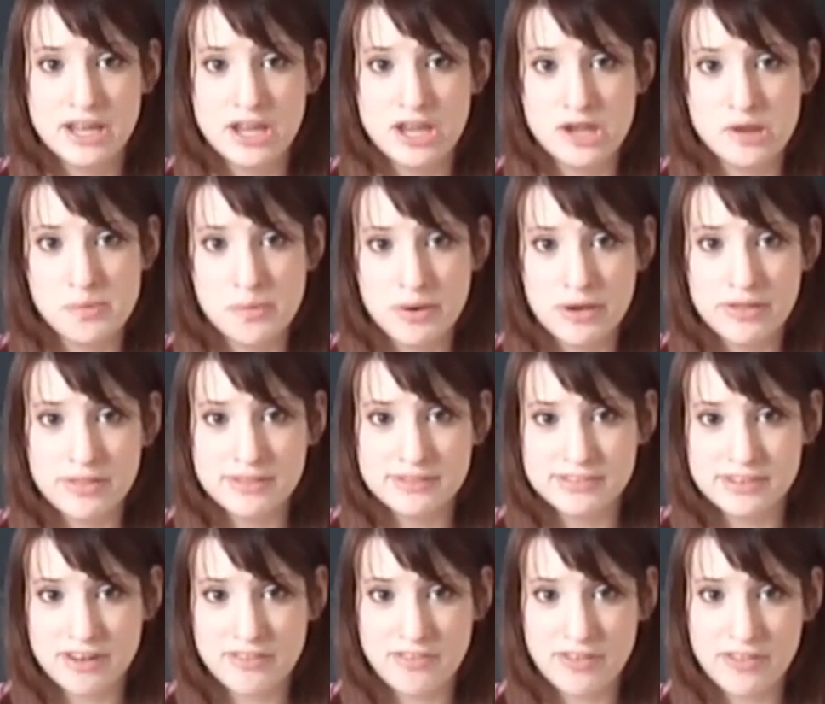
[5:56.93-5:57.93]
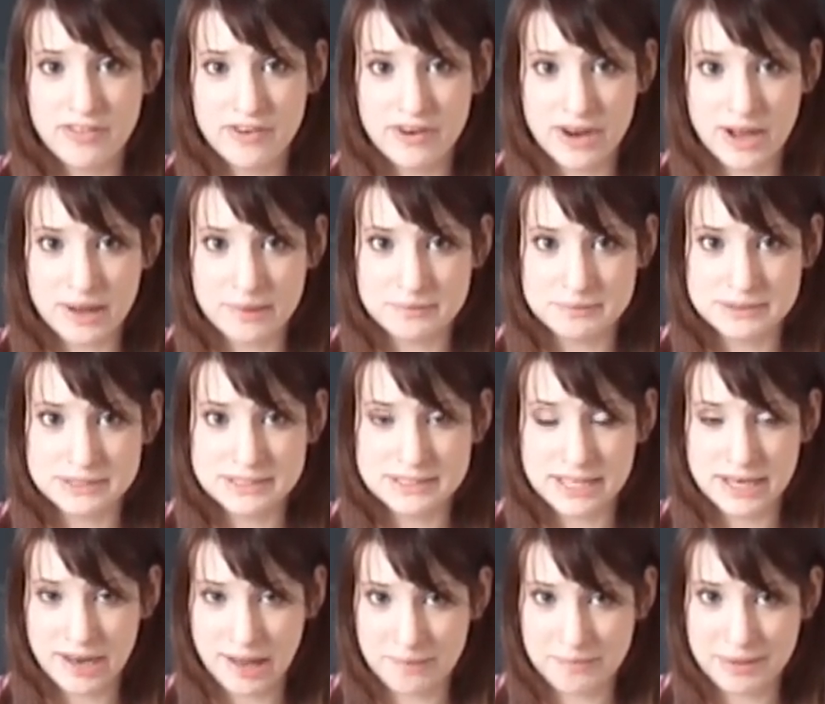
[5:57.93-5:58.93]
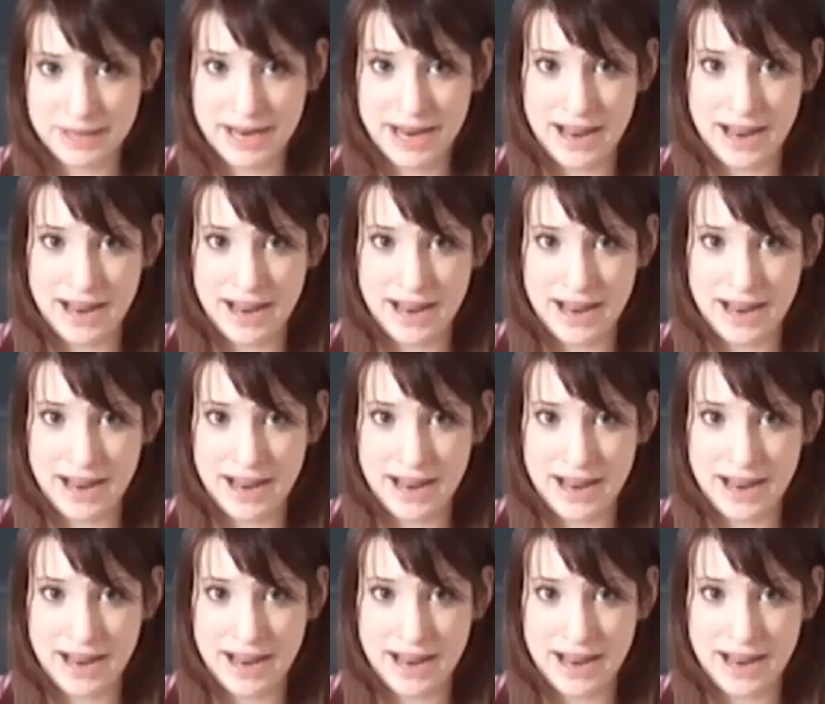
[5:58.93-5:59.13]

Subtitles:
you put the stuff on their gums to numb it